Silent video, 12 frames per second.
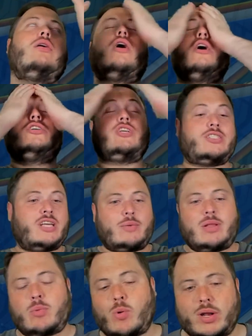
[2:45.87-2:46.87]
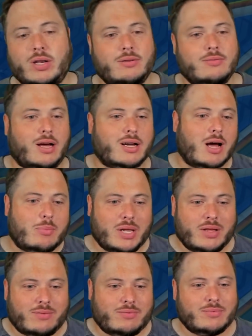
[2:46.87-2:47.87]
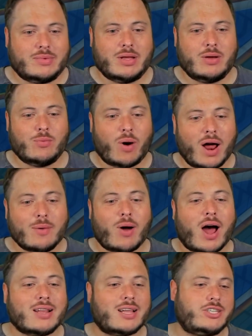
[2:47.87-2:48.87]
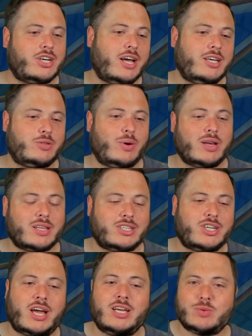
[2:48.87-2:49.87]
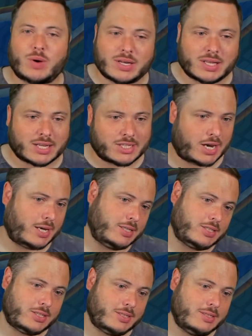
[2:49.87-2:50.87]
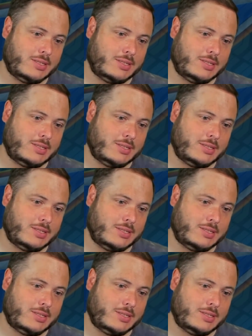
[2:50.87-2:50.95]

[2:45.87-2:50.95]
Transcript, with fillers: I should have stayed with number 1. I can't believe it. Why did I change? Why did I change? Why did I change?